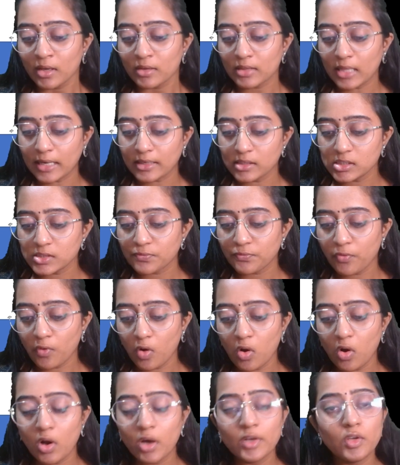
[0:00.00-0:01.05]
That is
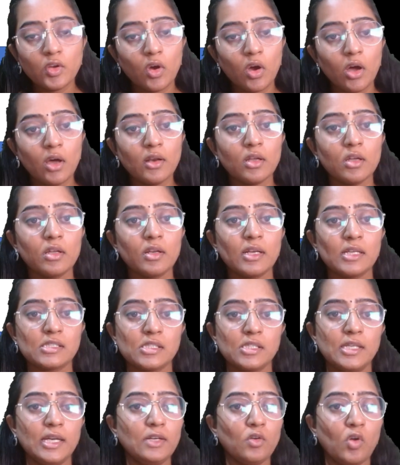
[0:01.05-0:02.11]
for your
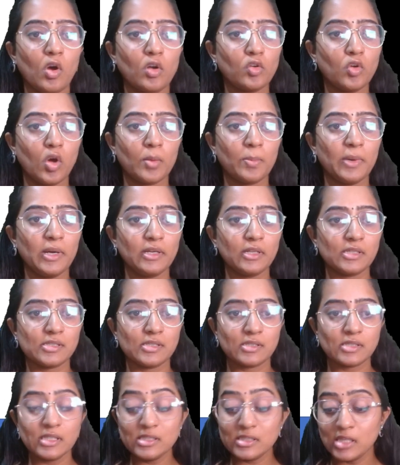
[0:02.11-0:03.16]
resident non-corporate
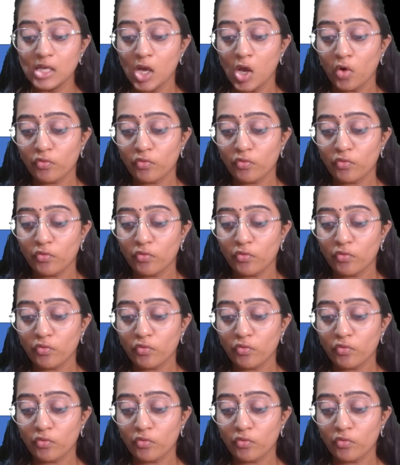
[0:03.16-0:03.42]
associates.